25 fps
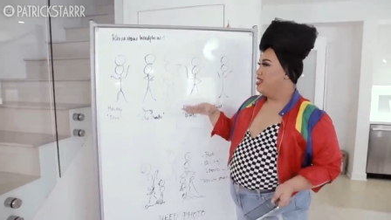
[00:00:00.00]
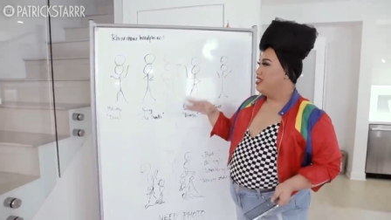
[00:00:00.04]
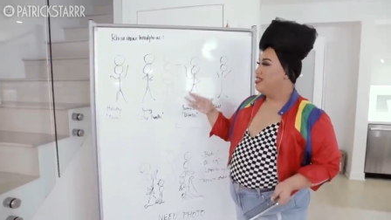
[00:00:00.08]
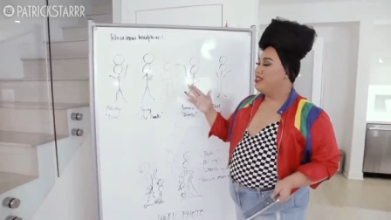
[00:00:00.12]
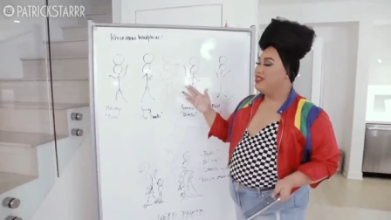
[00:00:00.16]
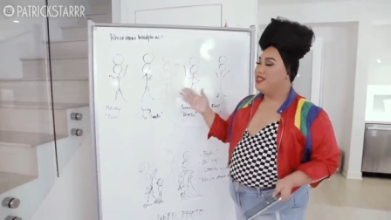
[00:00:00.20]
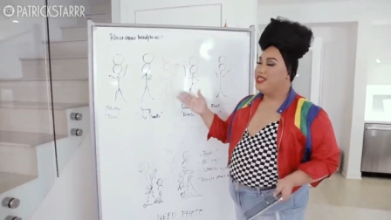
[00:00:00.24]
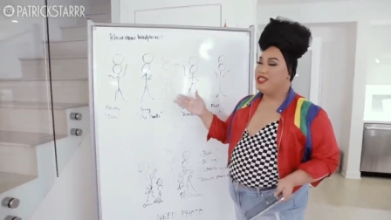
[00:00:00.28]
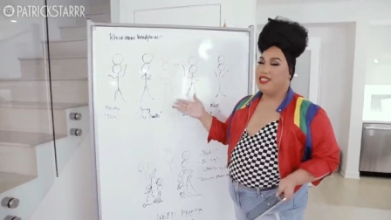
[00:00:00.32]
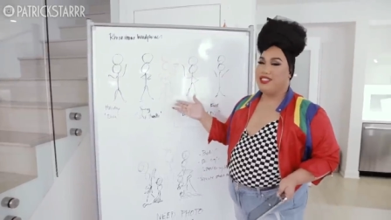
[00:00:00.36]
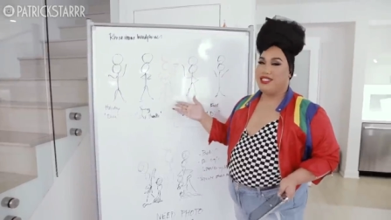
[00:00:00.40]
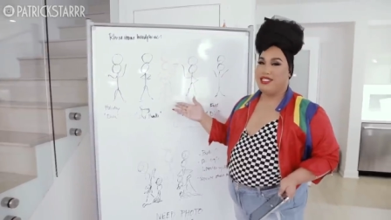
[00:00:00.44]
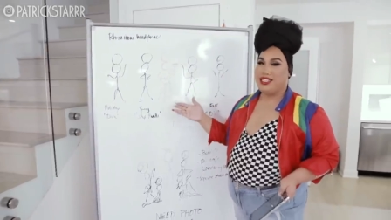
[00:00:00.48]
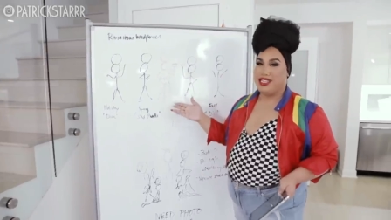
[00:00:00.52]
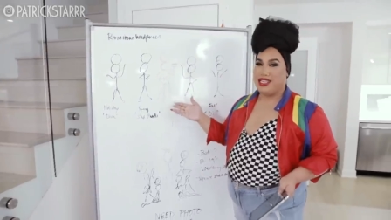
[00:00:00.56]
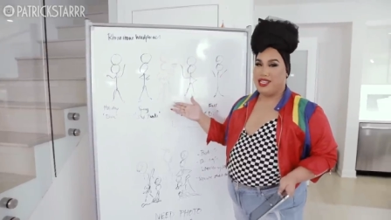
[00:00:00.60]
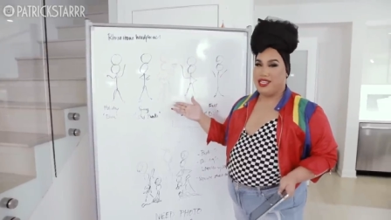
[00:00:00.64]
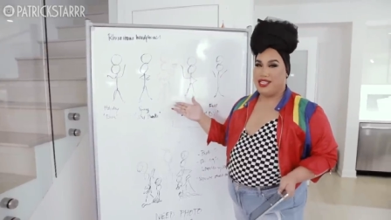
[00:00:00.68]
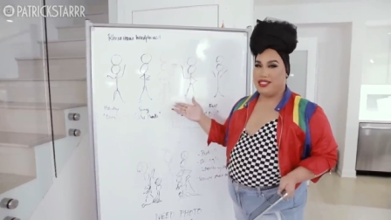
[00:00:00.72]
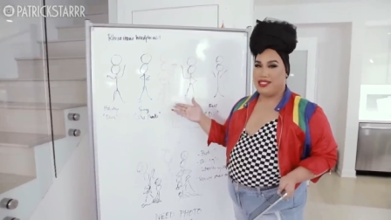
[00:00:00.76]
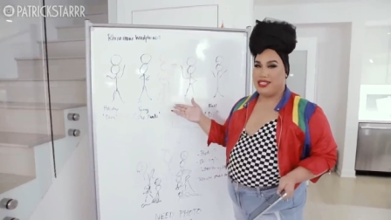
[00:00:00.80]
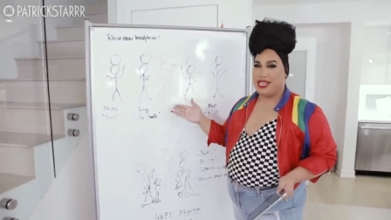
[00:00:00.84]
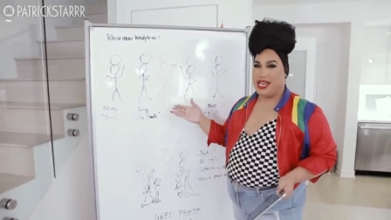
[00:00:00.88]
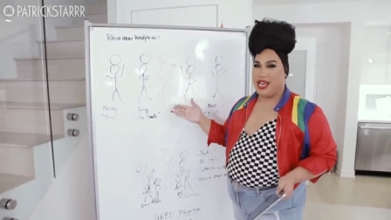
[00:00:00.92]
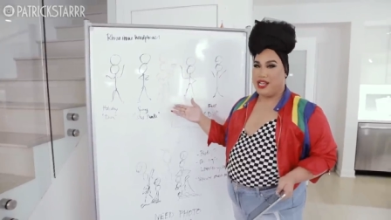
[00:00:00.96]
This
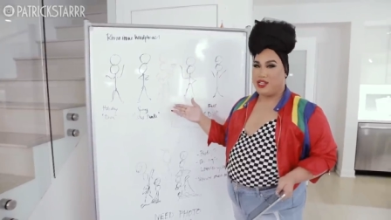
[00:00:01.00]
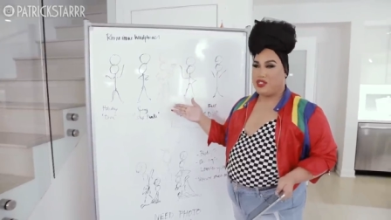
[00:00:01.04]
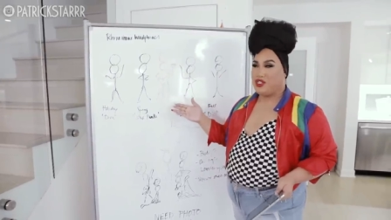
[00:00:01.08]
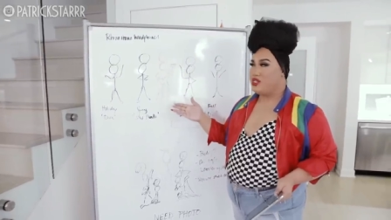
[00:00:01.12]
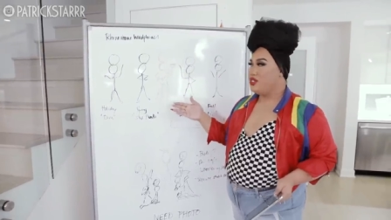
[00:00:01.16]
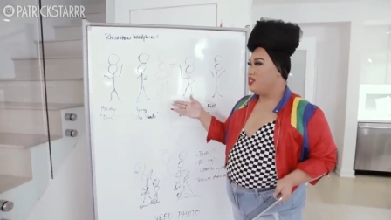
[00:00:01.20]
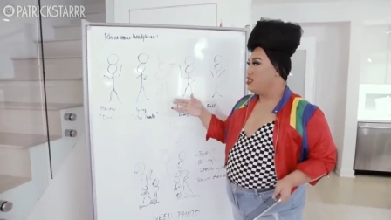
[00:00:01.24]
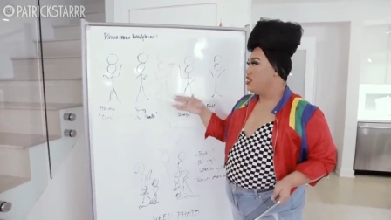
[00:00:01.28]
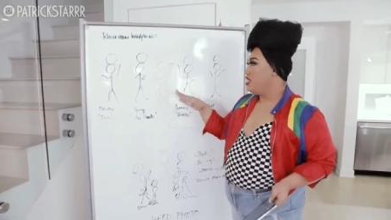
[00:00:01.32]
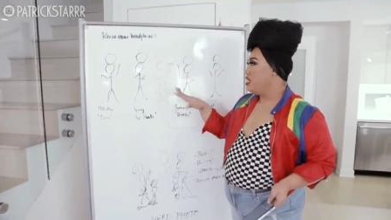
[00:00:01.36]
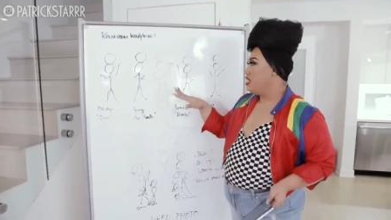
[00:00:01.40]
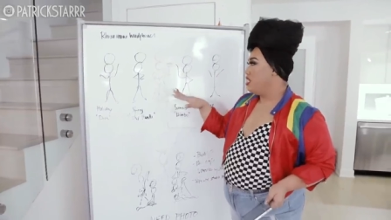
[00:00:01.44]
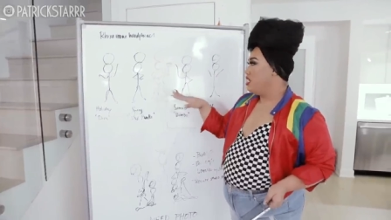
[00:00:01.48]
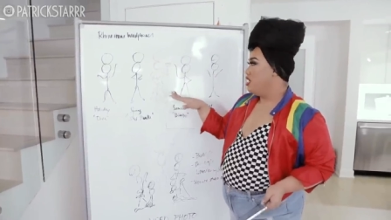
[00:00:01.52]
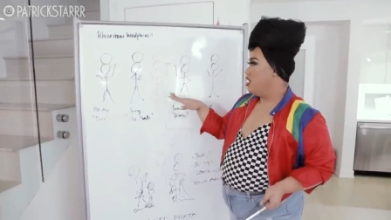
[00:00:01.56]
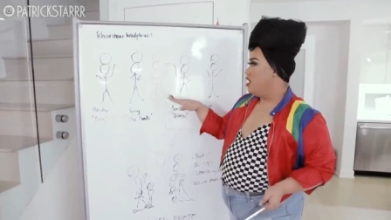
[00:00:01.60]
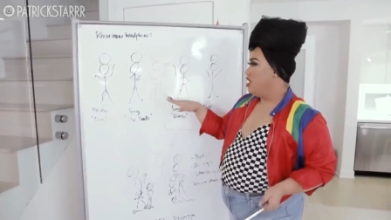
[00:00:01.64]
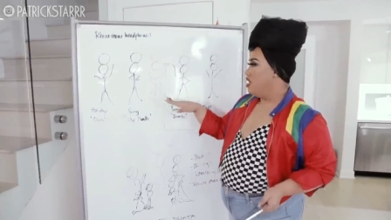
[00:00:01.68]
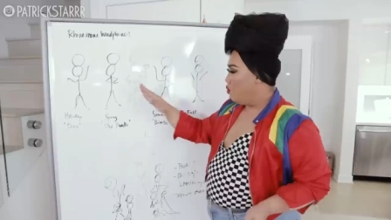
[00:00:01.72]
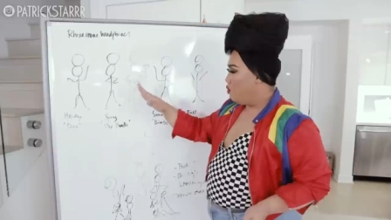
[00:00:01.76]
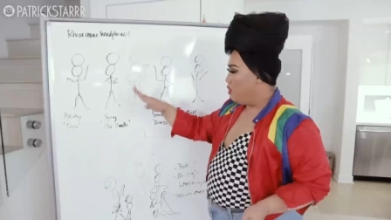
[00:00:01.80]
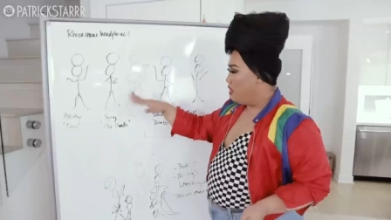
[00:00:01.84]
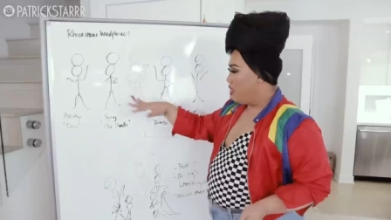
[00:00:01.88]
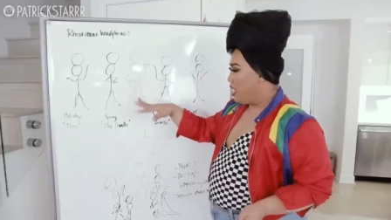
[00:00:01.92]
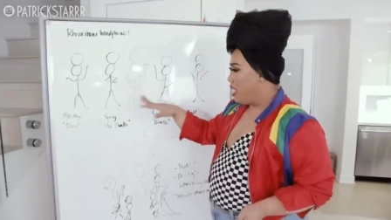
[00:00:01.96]
is actually
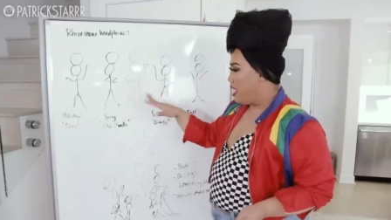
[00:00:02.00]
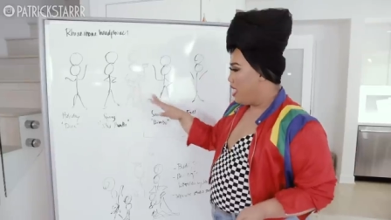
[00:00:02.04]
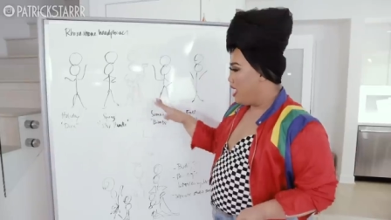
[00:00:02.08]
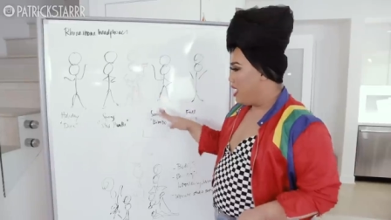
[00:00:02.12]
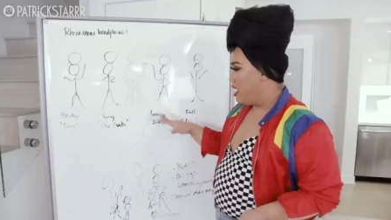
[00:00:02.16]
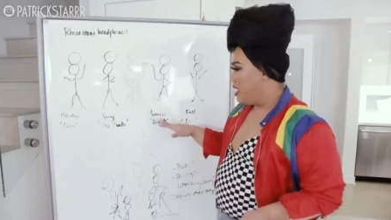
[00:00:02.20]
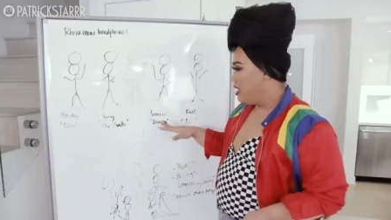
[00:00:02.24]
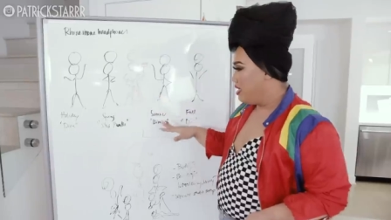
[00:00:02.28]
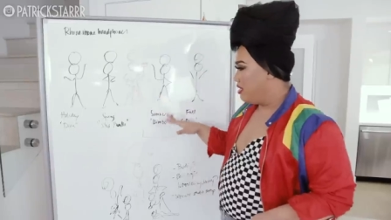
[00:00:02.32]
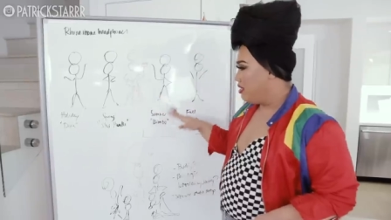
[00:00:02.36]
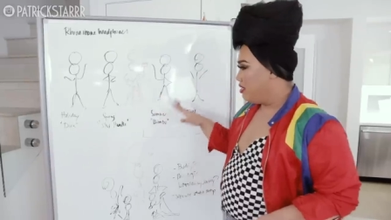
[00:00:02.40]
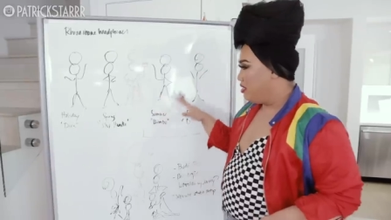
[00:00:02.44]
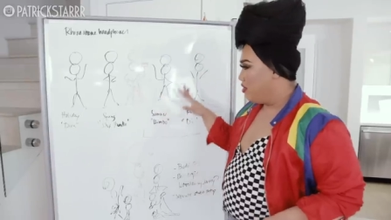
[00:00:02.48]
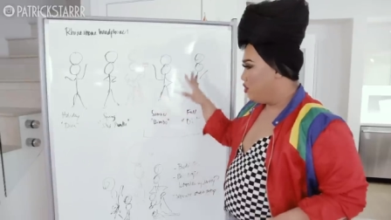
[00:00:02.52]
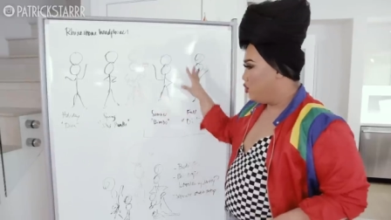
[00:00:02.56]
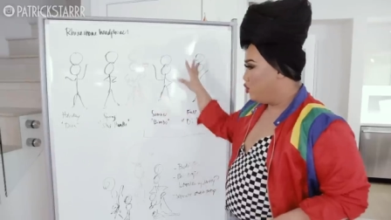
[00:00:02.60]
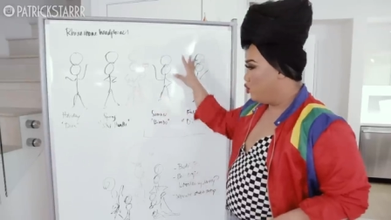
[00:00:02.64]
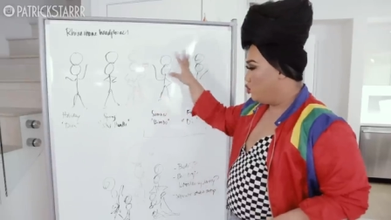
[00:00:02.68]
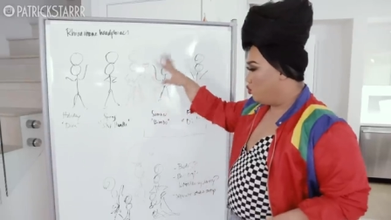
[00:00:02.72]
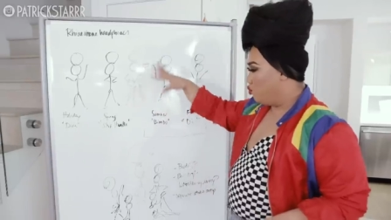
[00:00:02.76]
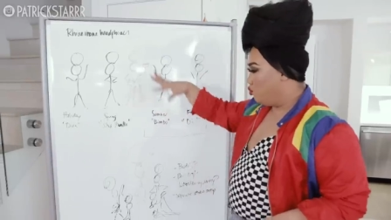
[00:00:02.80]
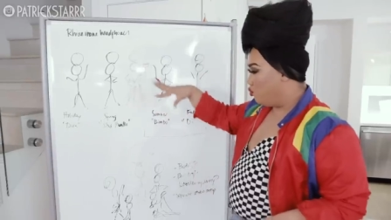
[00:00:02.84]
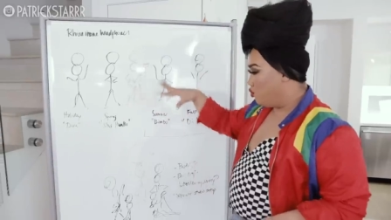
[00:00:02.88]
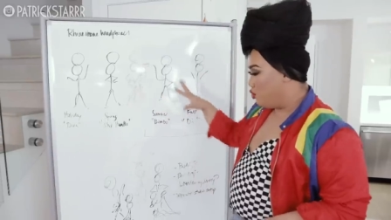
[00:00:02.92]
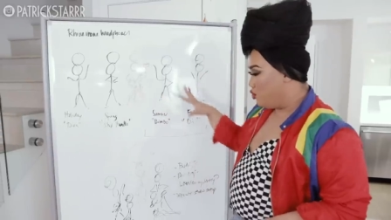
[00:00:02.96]
what I
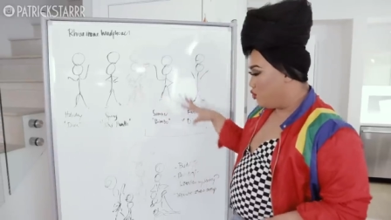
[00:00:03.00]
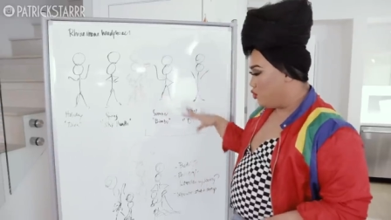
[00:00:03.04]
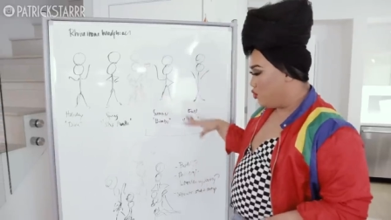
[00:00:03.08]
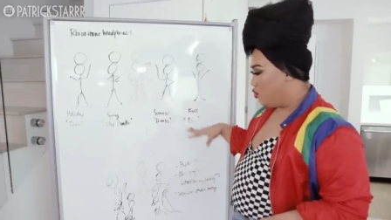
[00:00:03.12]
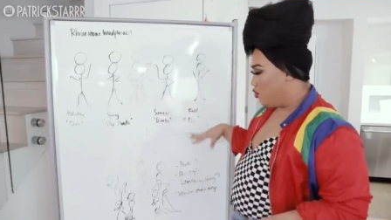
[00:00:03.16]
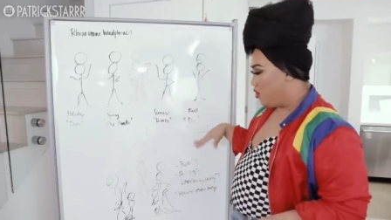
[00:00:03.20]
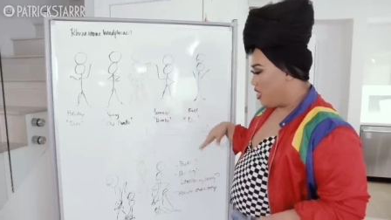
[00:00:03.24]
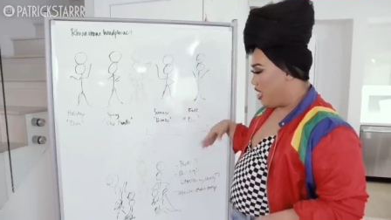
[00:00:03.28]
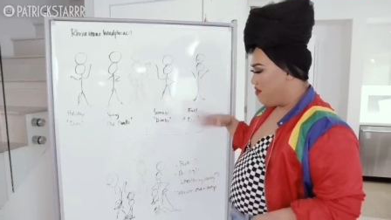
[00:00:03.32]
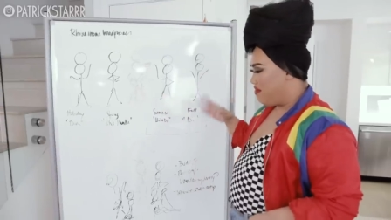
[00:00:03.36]
drew.